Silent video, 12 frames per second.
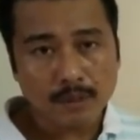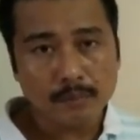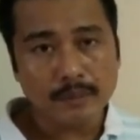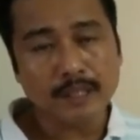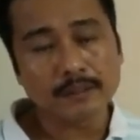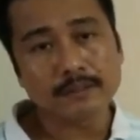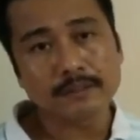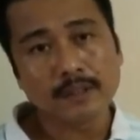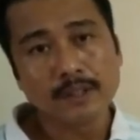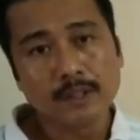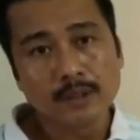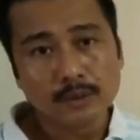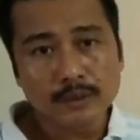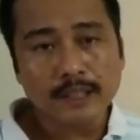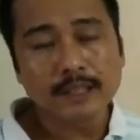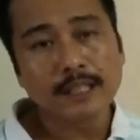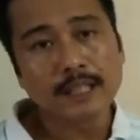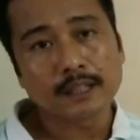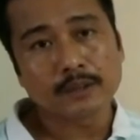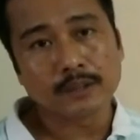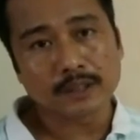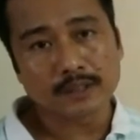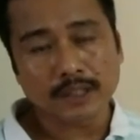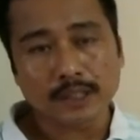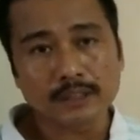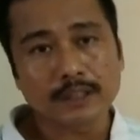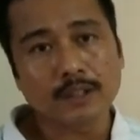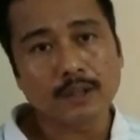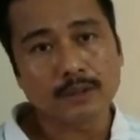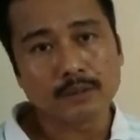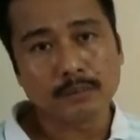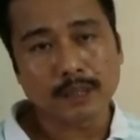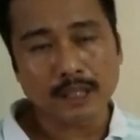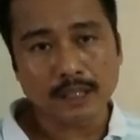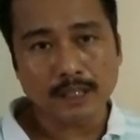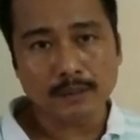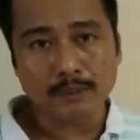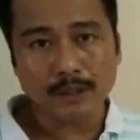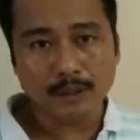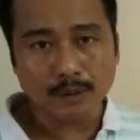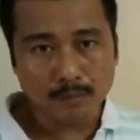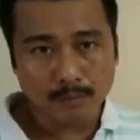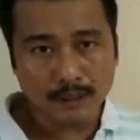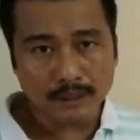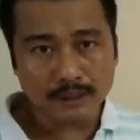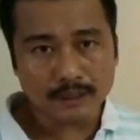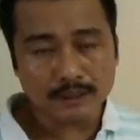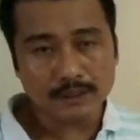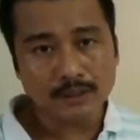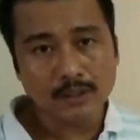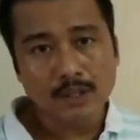we have looked at the electronic structure of metal carbonyl complexes,